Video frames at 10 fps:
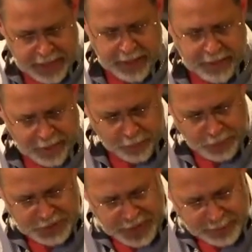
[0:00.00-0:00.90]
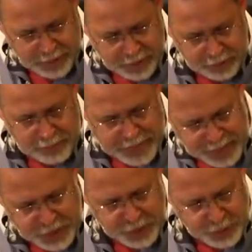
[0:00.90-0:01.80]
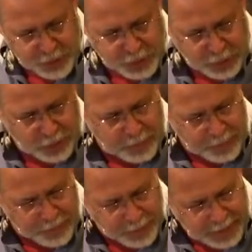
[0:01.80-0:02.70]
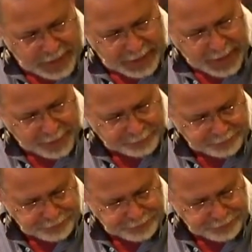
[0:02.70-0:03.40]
The boy Samuel ministered to the Lord before Eli.